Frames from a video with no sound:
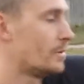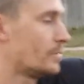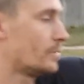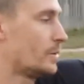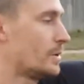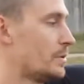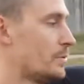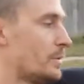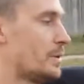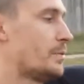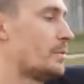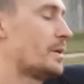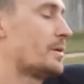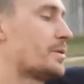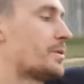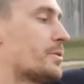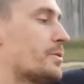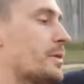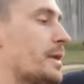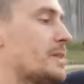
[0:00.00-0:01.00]
we went
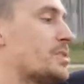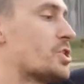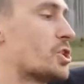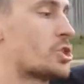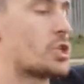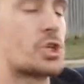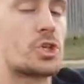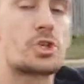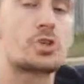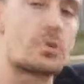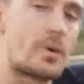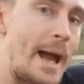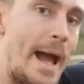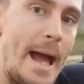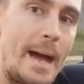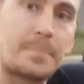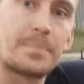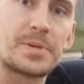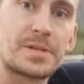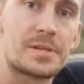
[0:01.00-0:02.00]
through like just
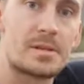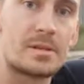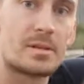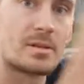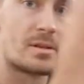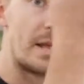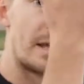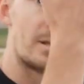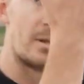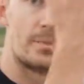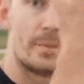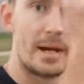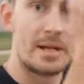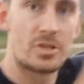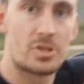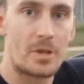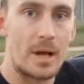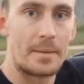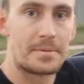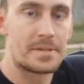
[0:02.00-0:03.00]
straps that you might
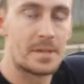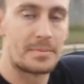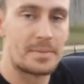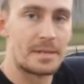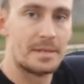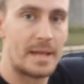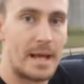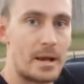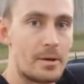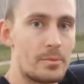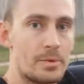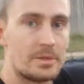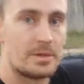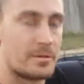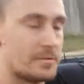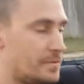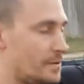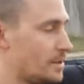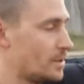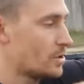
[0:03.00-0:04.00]
strap something down with
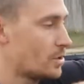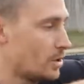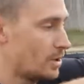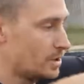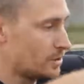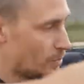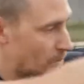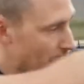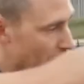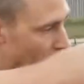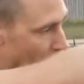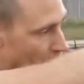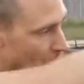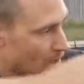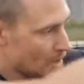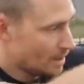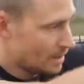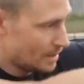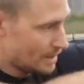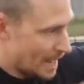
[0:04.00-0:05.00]
your vehicle, and we would
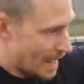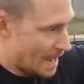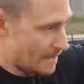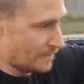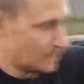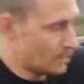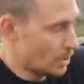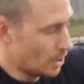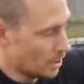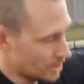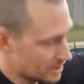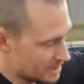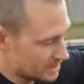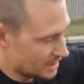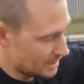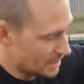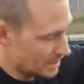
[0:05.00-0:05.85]
have them hooked to